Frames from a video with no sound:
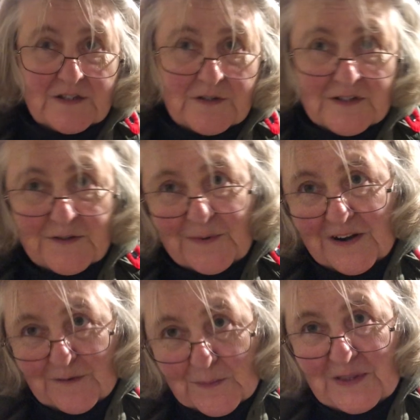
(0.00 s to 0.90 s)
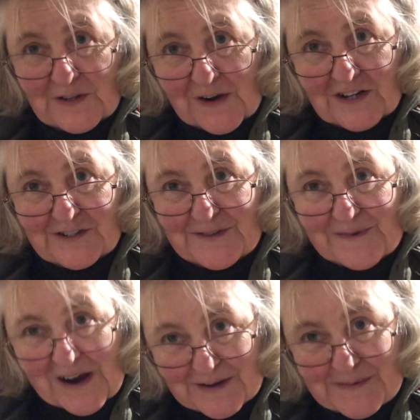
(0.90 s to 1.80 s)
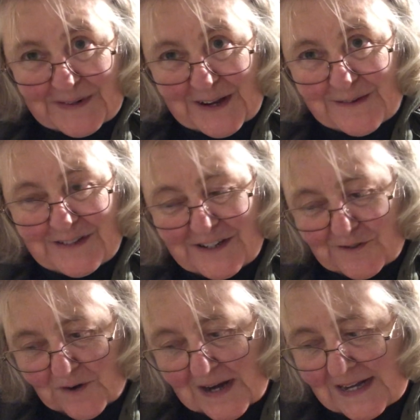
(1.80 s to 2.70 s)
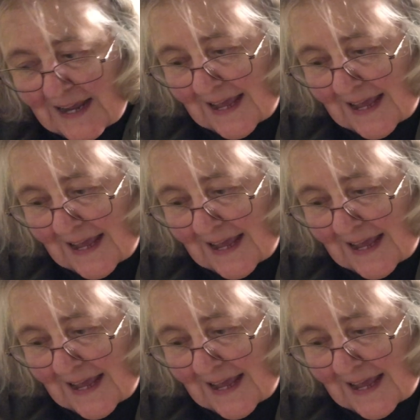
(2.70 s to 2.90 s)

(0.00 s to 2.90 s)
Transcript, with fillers: students or whatever, but they're actually rideable now, which is great.